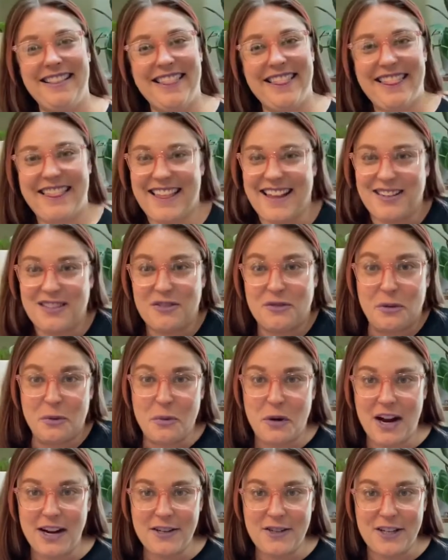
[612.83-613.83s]
Thanks for
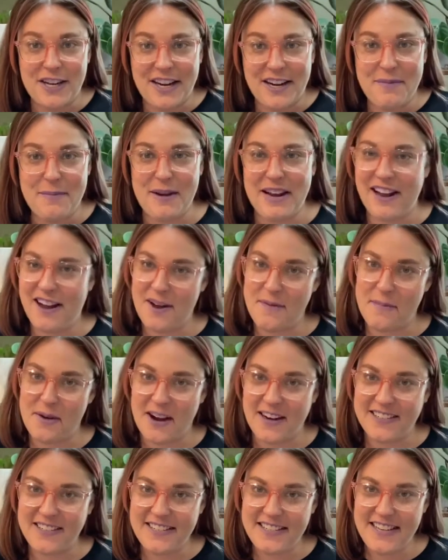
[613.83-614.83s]
watching me
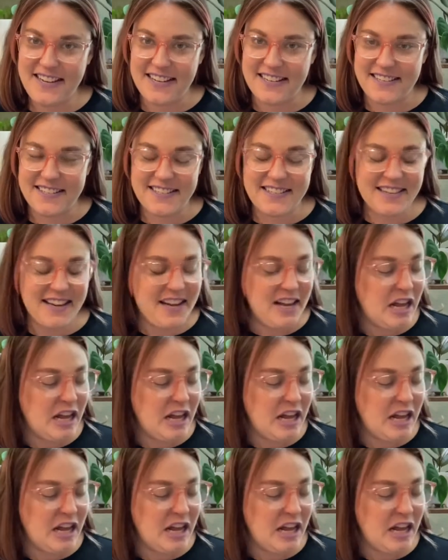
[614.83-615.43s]
unbox this.